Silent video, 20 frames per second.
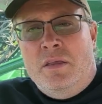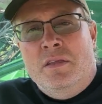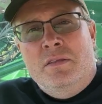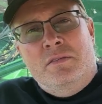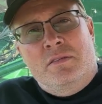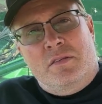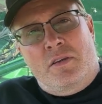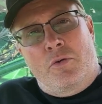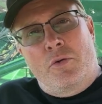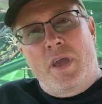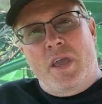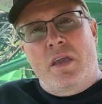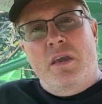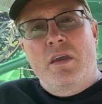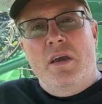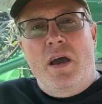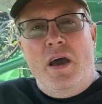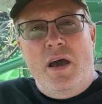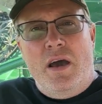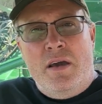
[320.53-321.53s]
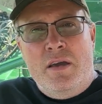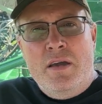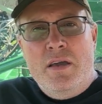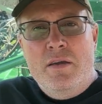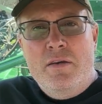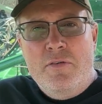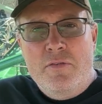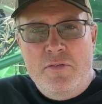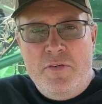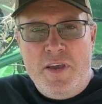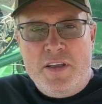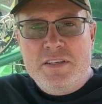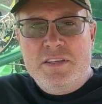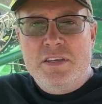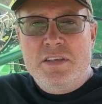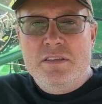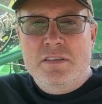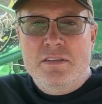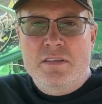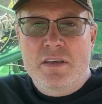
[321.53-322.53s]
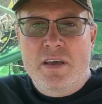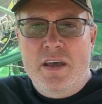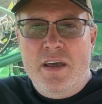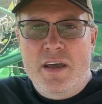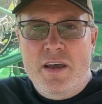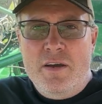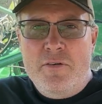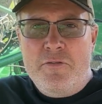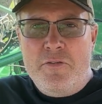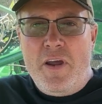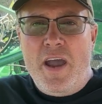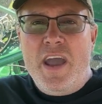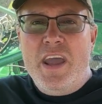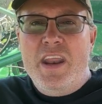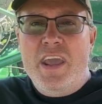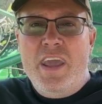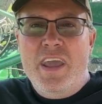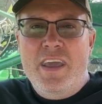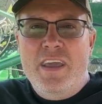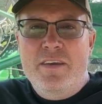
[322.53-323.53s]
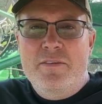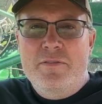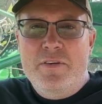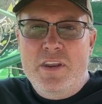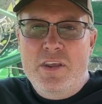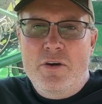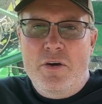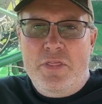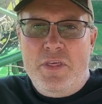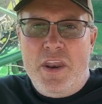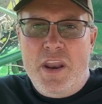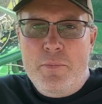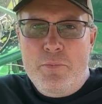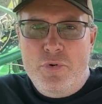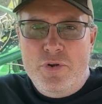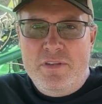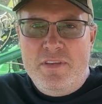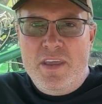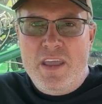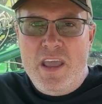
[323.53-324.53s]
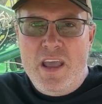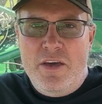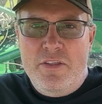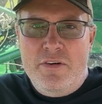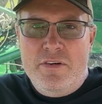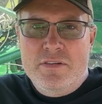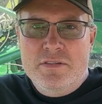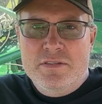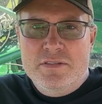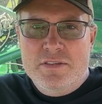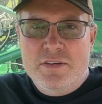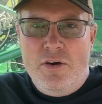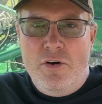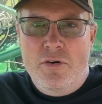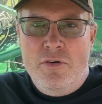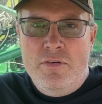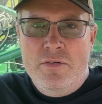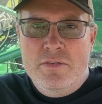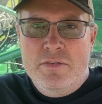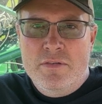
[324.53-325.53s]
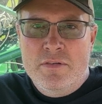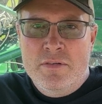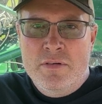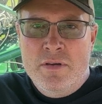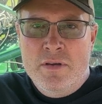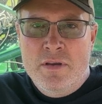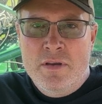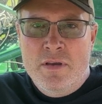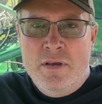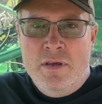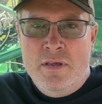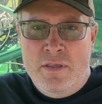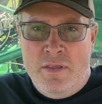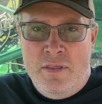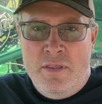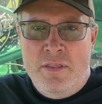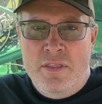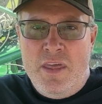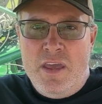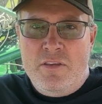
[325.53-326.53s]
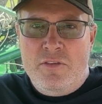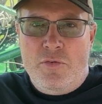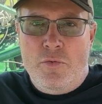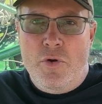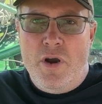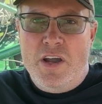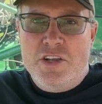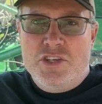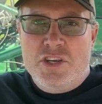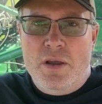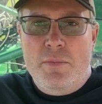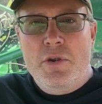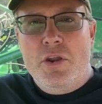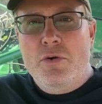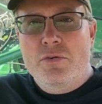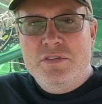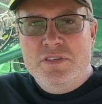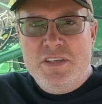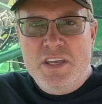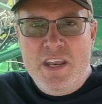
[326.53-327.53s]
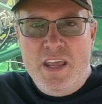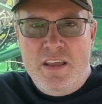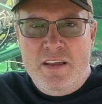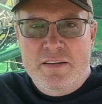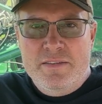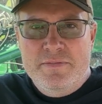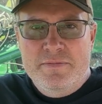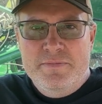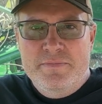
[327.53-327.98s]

it's a quick Fix-It Friday video I thought I put together. So thanks for watching. I'm going to go seating.